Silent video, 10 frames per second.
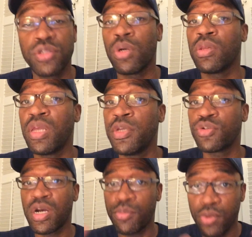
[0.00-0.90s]
So let me
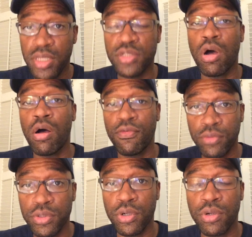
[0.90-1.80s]
try to bring this all
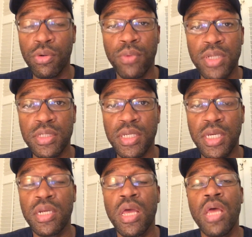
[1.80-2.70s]
full circle once
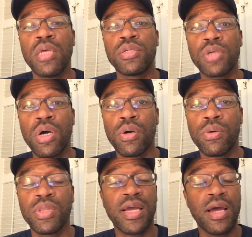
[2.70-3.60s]
again.
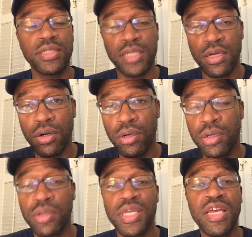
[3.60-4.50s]
So, like I said
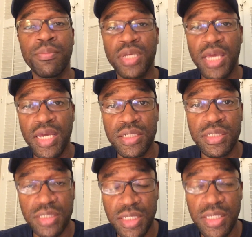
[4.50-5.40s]
earlier, the
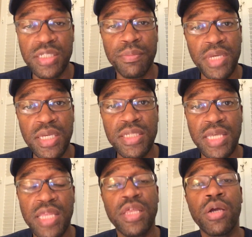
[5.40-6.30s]
implications to this means
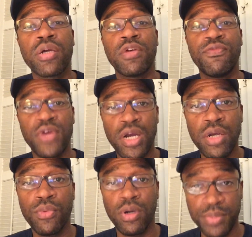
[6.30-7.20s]
that there could
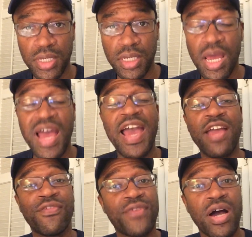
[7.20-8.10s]
very well be
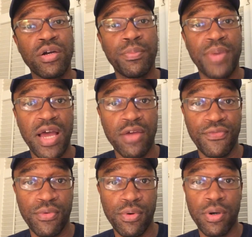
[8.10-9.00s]
a fighter pack
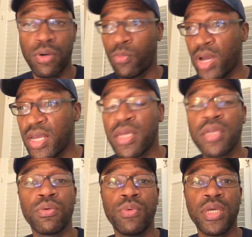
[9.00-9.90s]
4 waiting
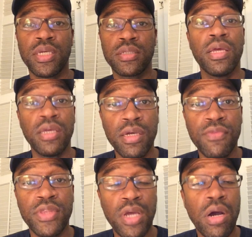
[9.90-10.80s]
in the wings.
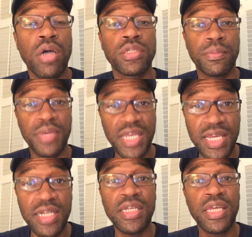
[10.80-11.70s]
If there are some
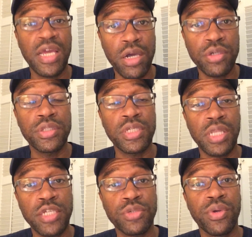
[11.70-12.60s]
hidden character
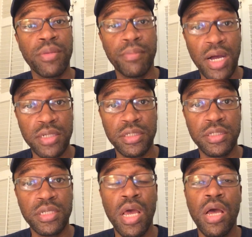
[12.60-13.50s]
select screen
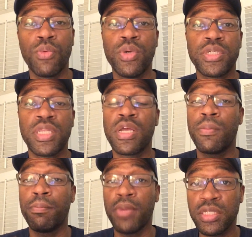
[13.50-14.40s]
boxes, which there
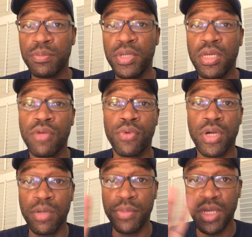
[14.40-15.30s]
must be if we're
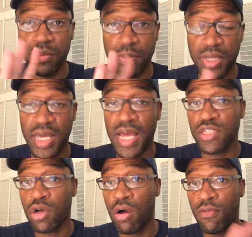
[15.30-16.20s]
going to be able to play
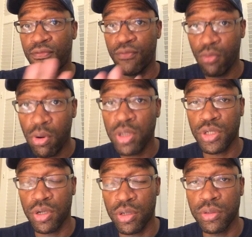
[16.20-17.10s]
as all four
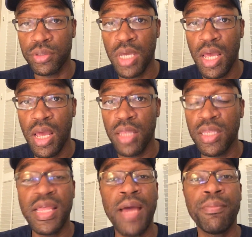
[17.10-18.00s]
turtles,
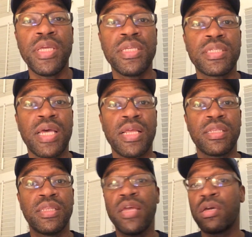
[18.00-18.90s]
then that means that
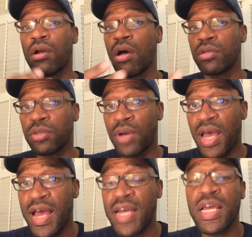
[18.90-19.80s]
they could also
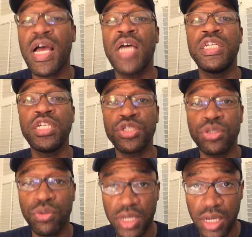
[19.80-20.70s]
add
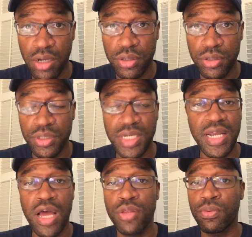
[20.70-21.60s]
additional characters
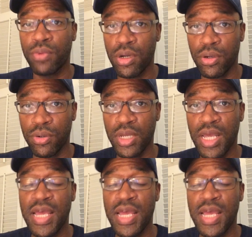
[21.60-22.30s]
down the road